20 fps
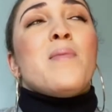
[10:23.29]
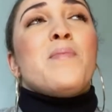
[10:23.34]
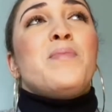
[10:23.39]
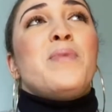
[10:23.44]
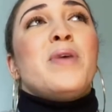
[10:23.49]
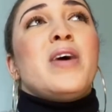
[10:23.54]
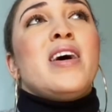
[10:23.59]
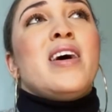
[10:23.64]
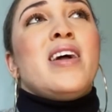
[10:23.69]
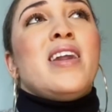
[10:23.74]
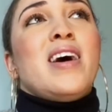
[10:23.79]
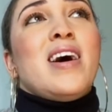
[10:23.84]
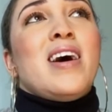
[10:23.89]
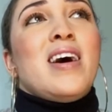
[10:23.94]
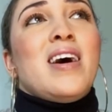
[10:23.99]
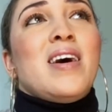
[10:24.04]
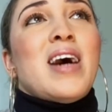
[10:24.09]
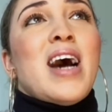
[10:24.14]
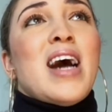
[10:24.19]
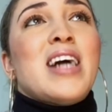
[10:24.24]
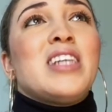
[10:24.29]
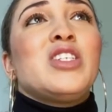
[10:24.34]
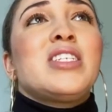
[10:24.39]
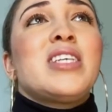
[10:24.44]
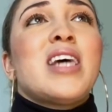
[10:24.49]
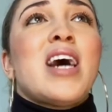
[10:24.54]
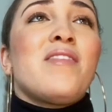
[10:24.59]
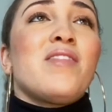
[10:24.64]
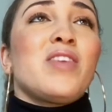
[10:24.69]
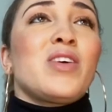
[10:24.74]
But I
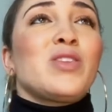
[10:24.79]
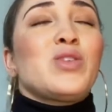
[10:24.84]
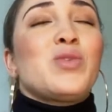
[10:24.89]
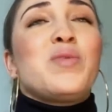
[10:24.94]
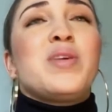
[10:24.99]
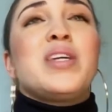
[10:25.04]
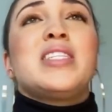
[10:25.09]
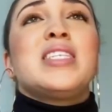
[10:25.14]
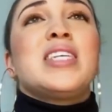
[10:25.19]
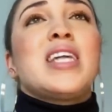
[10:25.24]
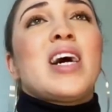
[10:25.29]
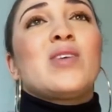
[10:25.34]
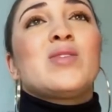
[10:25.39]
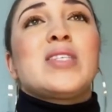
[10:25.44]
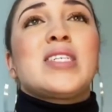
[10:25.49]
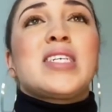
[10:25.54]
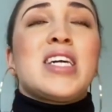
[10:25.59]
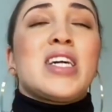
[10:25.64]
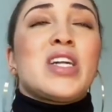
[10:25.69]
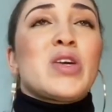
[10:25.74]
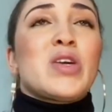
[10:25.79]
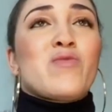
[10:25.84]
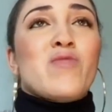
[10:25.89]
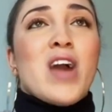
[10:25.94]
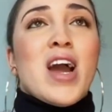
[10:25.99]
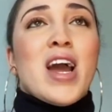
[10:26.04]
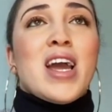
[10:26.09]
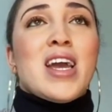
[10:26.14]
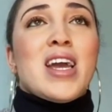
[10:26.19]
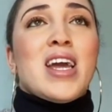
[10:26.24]
just haven't tweaked it out to get it
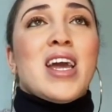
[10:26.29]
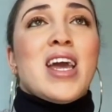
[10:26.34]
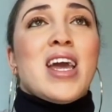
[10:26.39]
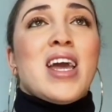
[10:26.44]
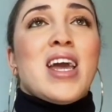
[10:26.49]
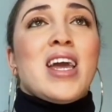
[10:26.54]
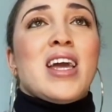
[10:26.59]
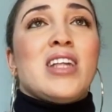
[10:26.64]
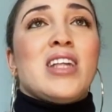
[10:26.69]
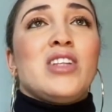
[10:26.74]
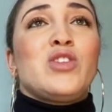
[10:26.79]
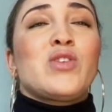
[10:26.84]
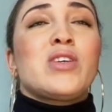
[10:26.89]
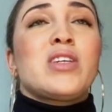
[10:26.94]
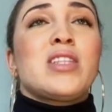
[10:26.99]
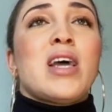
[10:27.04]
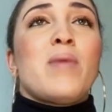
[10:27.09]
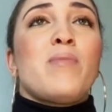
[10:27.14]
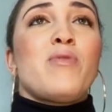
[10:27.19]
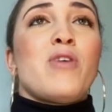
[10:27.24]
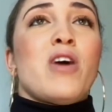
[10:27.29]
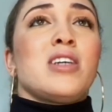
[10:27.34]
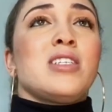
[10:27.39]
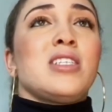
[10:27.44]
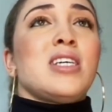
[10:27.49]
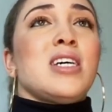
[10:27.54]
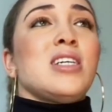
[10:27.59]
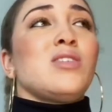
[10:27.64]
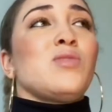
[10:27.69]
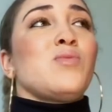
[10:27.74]
right. And during that
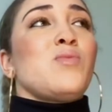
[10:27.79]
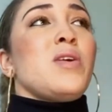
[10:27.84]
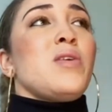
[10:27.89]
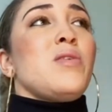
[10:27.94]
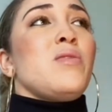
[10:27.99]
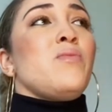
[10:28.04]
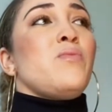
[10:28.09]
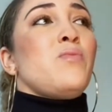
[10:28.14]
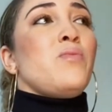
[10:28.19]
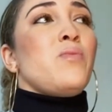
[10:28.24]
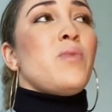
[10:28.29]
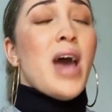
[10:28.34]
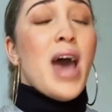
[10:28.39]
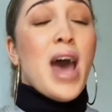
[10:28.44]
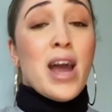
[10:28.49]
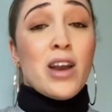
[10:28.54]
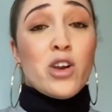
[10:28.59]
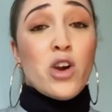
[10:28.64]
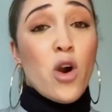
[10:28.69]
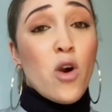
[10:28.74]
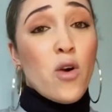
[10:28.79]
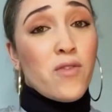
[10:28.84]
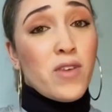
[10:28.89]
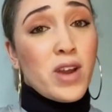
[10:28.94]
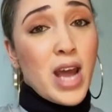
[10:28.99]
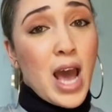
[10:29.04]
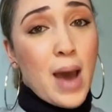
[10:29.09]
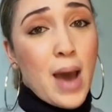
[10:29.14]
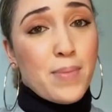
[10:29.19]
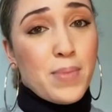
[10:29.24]
process, we had COVID
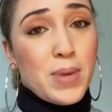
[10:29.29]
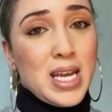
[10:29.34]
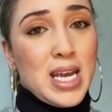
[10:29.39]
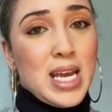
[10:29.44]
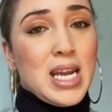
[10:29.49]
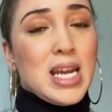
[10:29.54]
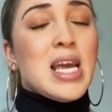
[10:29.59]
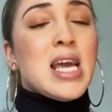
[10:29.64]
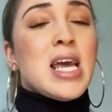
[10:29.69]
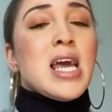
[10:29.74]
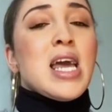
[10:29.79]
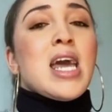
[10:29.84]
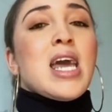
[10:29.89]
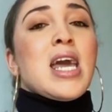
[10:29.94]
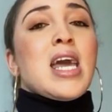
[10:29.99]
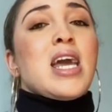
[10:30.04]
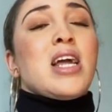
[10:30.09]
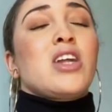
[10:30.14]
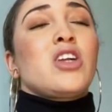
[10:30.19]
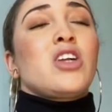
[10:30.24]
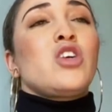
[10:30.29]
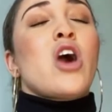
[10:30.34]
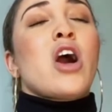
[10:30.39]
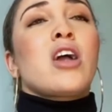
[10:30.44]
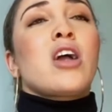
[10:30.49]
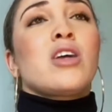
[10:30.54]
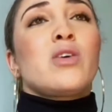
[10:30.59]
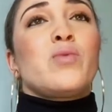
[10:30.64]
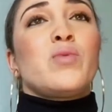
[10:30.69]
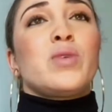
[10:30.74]
happening, and
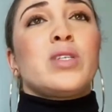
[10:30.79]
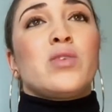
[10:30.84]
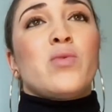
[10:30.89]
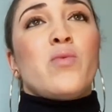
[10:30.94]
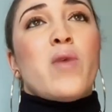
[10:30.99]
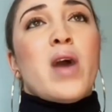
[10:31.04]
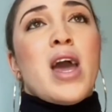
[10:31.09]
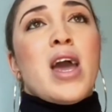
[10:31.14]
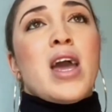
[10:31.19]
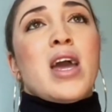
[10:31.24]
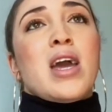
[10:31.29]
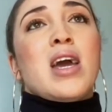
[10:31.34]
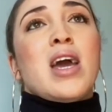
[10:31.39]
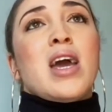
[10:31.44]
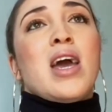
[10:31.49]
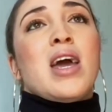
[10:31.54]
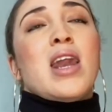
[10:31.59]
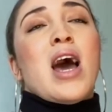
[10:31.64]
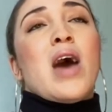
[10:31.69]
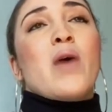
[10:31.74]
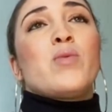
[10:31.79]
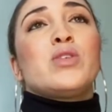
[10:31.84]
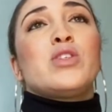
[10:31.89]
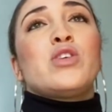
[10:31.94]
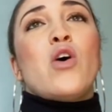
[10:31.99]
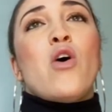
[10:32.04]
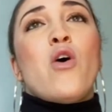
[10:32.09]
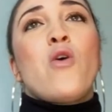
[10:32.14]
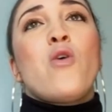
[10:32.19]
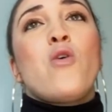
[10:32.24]
Garland was away, and I was
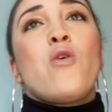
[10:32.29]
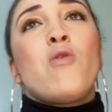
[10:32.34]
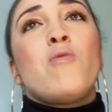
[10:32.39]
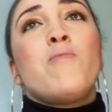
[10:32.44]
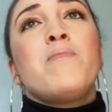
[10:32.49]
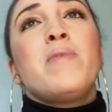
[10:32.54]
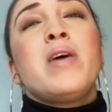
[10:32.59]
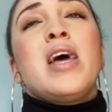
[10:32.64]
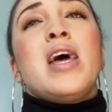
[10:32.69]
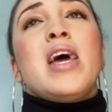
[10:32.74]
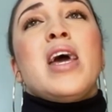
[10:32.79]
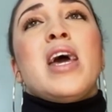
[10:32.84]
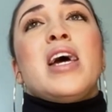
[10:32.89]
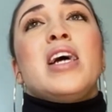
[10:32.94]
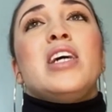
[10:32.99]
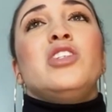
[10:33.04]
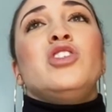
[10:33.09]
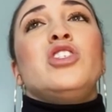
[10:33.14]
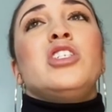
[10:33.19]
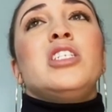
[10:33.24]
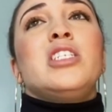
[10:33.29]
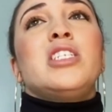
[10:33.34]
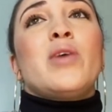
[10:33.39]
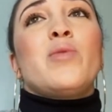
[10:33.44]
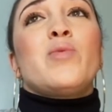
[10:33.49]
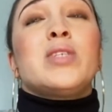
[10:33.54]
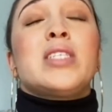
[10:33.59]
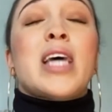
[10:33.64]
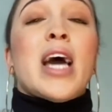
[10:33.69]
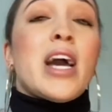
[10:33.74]
home, and
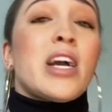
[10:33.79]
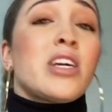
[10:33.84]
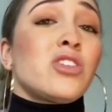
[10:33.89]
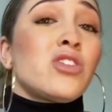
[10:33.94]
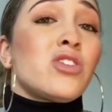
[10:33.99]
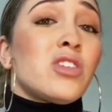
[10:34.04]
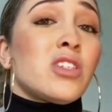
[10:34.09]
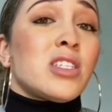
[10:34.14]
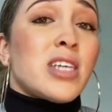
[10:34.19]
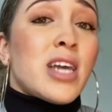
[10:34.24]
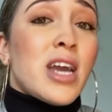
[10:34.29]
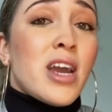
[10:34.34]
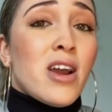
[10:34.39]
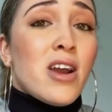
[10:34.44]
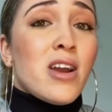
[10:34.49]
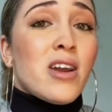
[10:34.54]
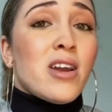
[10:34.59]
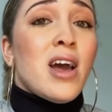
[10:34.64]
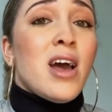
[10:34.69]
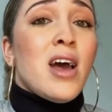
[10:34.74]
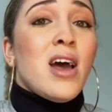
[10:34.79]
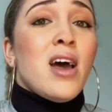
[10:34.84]
GJ was extra scared